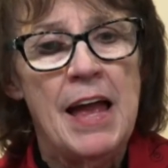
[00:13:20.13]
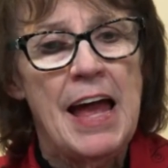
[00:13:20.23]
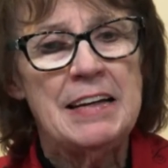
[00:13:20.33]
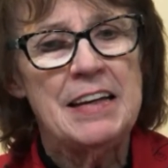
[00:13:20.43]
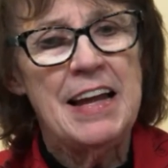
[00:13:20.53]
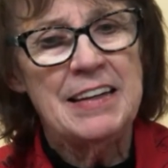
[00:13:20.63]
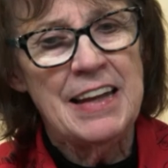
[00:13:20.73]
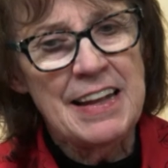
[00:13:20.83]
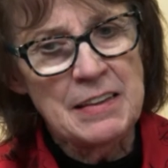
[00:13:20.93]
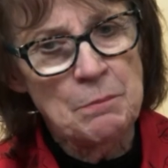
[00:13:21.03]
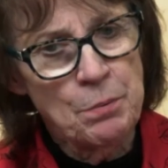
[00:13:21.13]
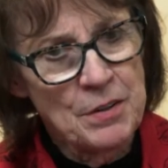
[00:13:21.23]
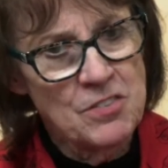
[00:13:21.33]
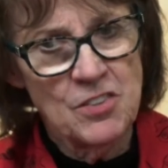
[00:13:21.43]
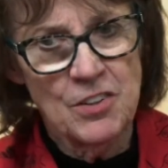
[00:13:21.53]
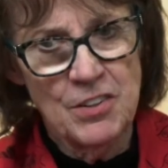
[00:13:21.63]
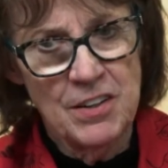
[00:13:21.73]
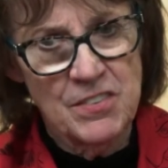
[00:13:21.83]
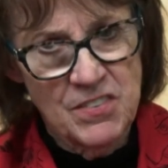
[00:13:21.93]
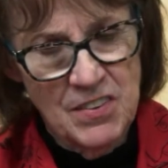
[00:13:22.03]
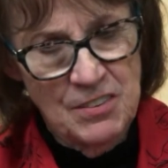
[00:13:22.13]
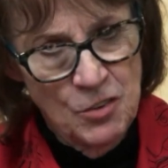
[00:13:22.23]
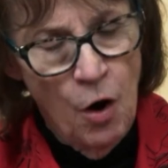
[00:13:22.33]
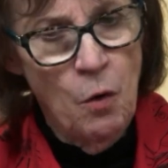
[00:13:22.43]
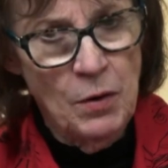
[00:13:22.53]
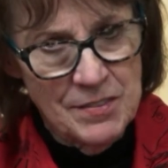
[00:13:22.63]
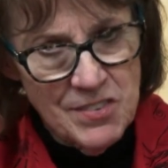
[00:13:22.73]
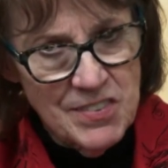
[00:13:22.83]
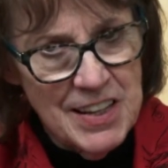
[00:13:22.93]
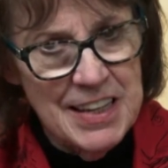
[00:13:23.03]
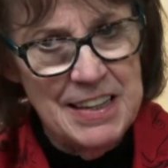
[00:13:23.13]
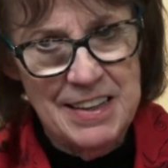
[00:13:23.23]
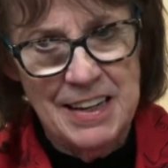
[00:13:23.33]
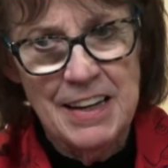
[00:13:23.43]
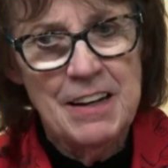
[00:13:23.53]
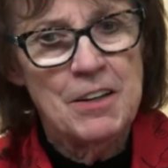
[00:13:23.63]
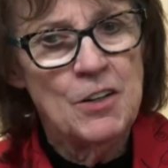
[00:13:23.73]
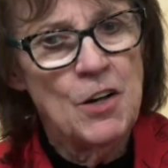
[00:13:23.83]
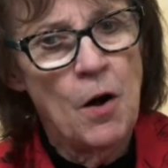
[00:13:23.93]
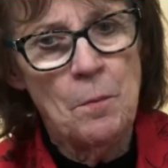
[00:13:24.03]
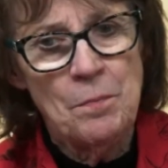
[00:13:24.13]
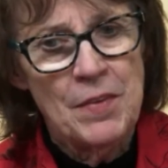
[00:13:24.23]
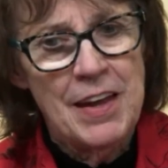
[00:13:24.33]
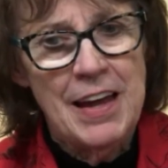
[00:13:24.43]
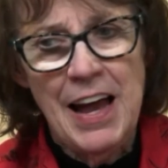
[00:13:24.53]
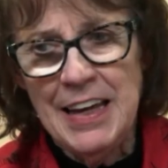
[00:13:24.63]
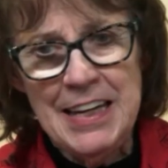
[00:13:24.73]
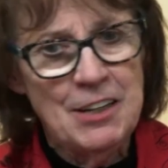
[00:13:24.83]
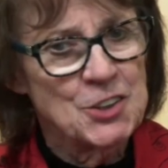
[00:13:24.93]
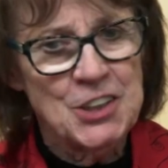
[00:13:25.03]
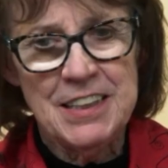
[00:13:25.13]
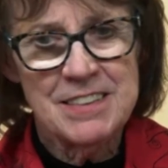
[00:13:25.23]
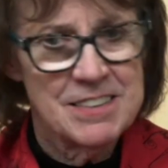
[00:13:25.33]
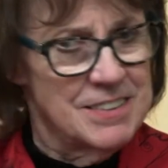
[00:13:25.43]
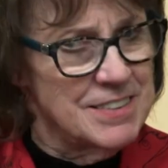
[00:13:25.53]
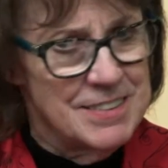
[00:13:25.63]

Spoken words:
And let the prisoner know and see that, he or she isn't